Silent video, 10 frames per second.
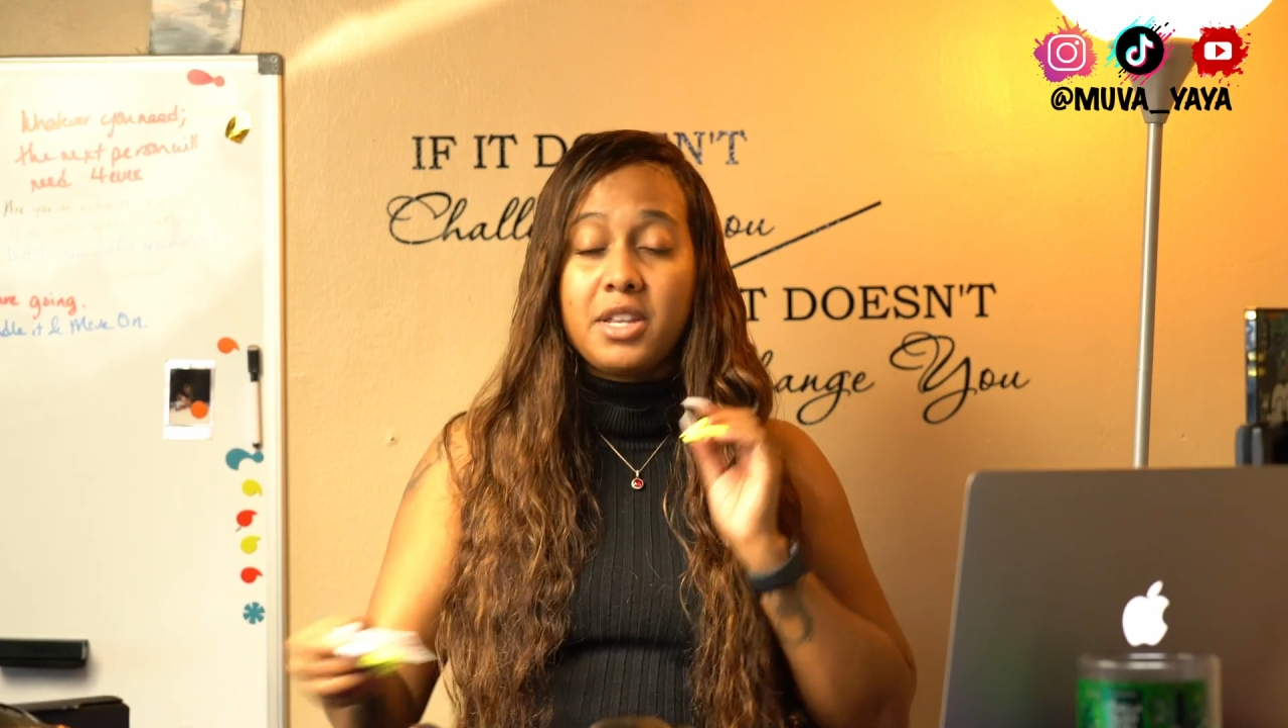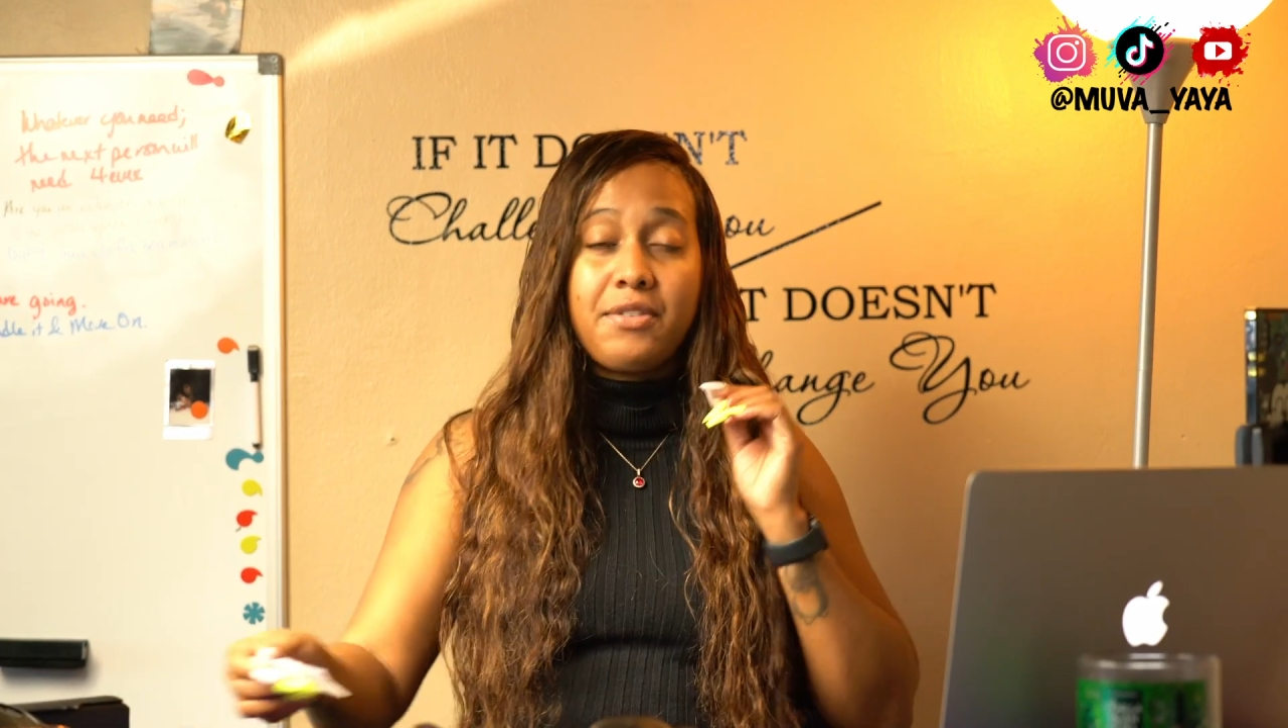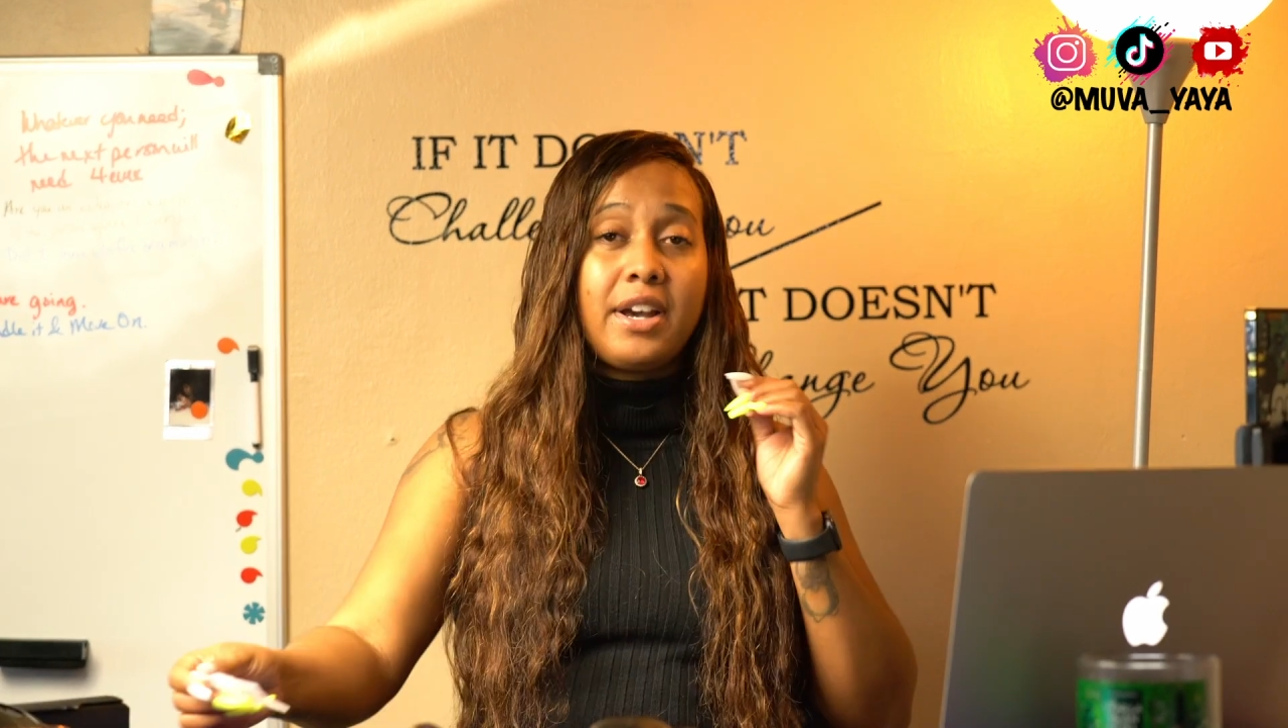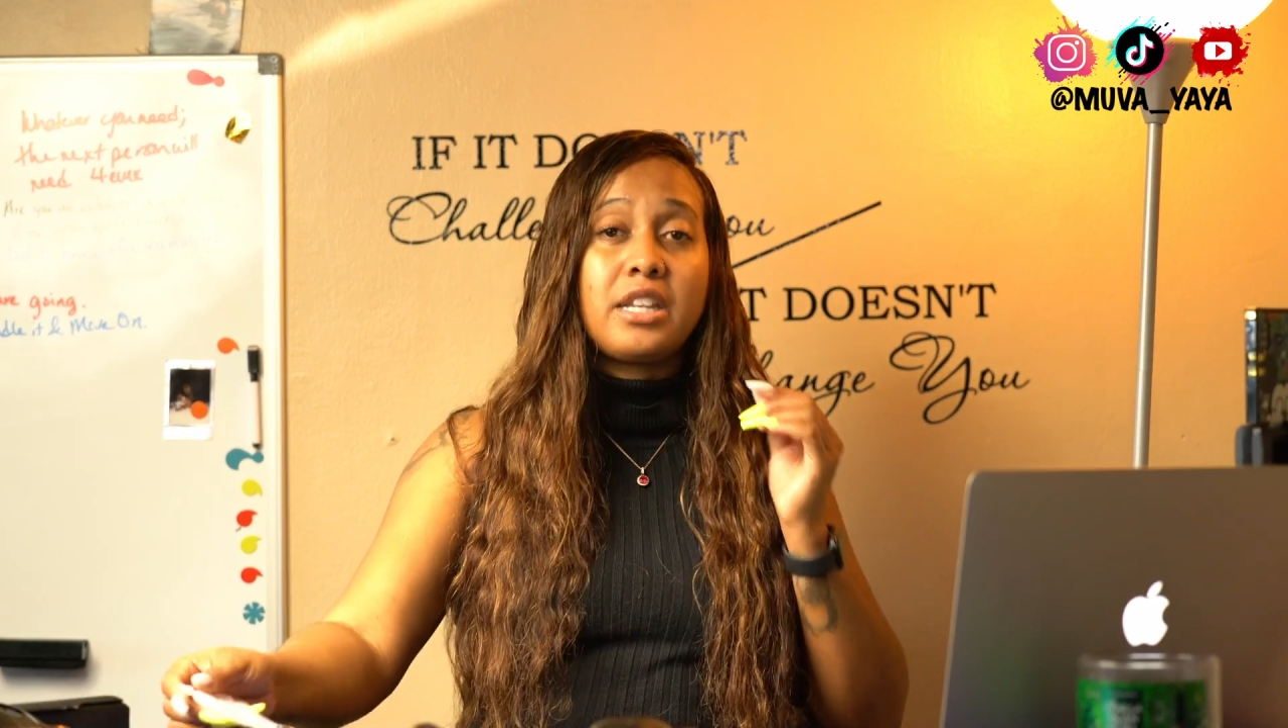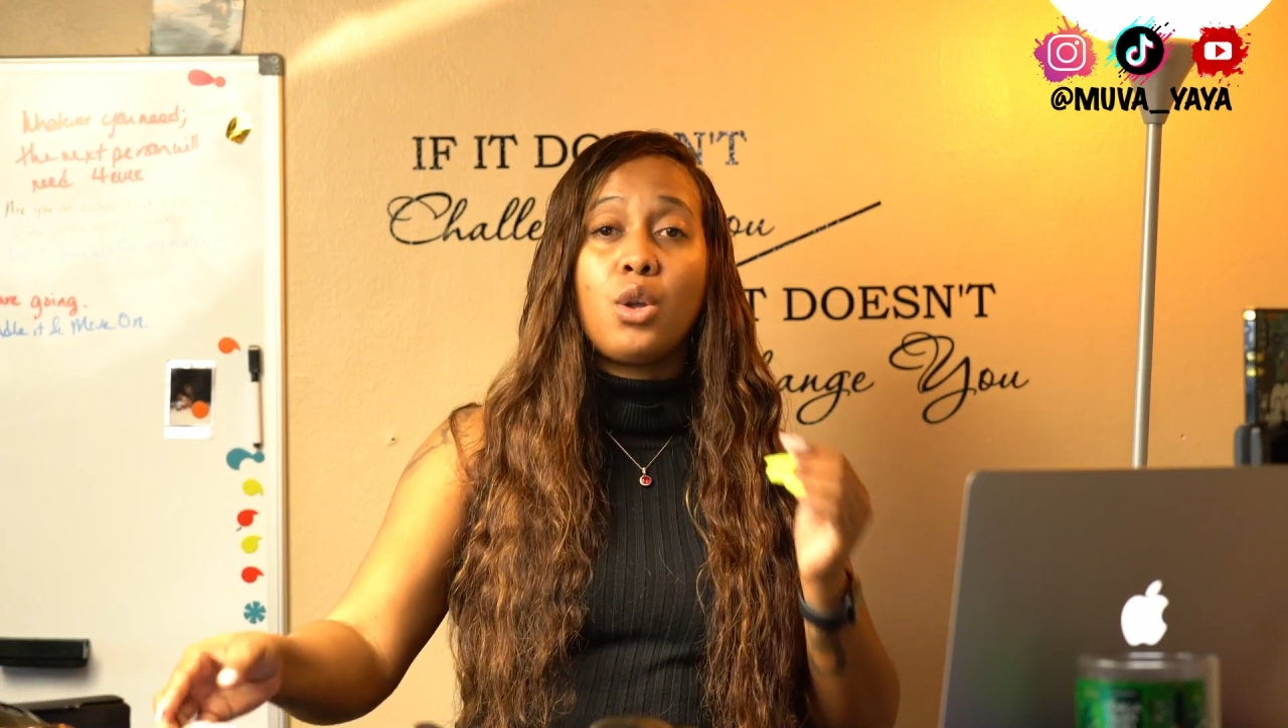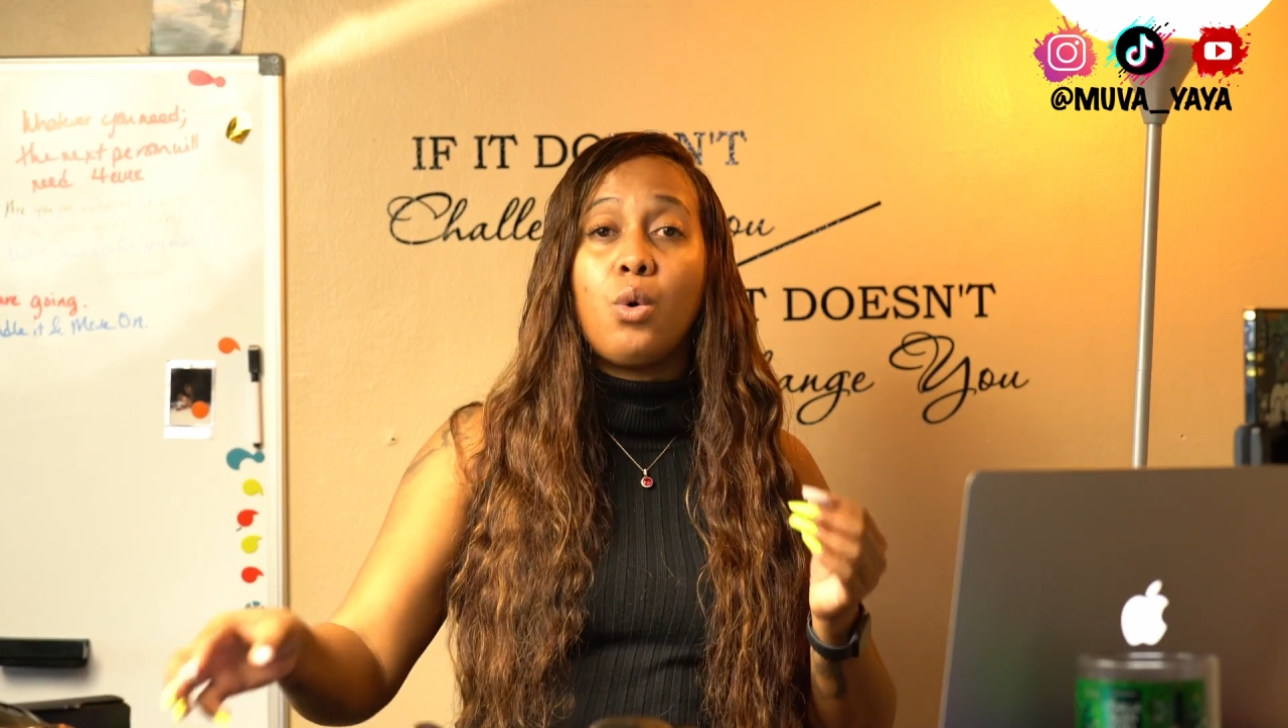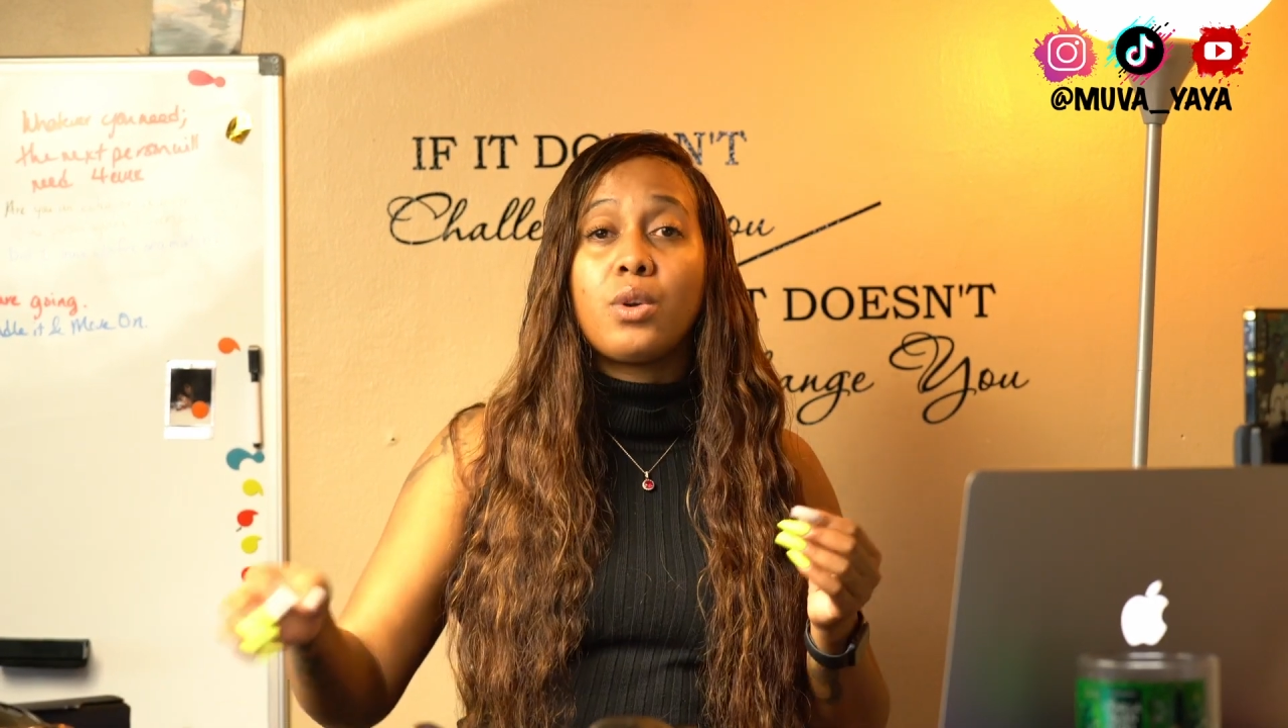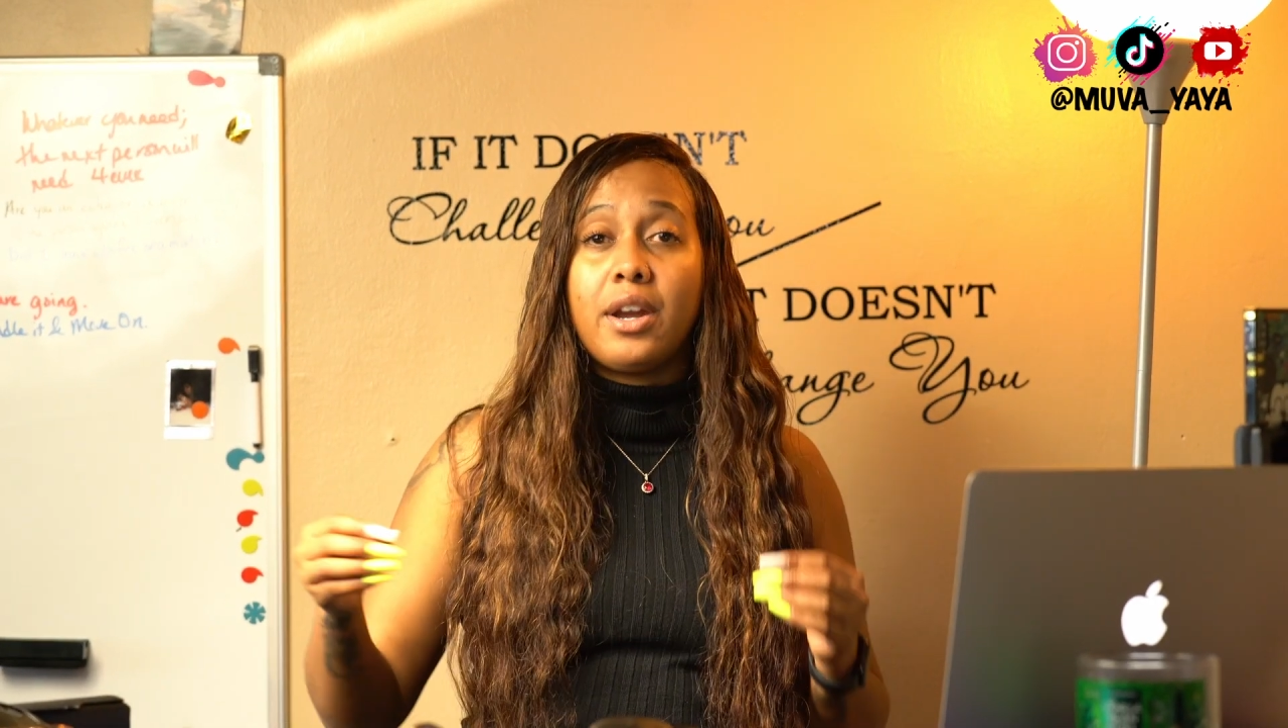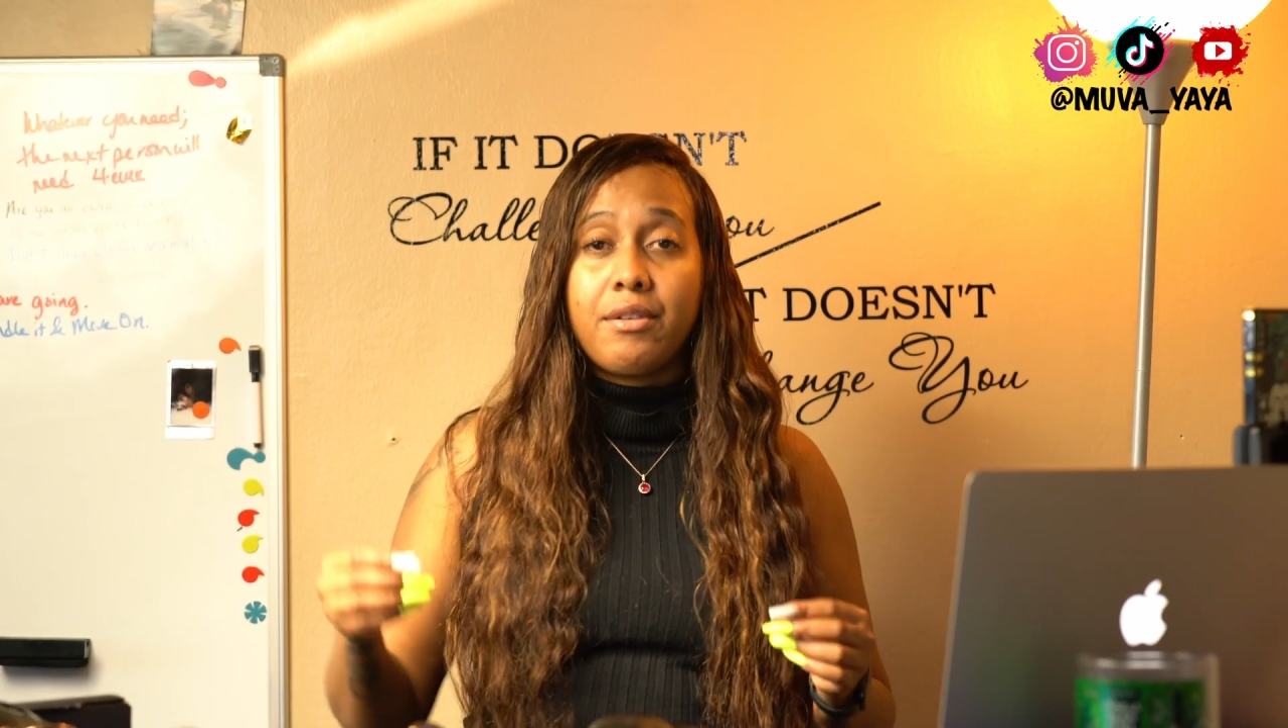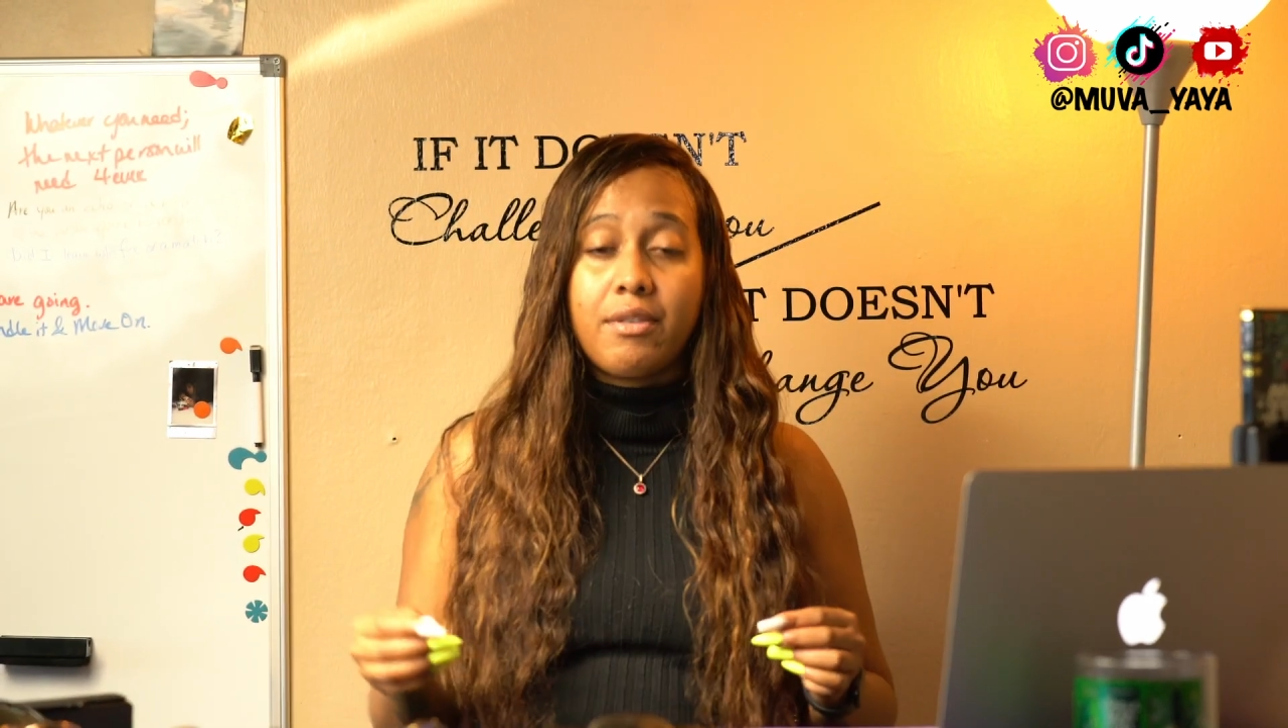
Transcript: if I don't get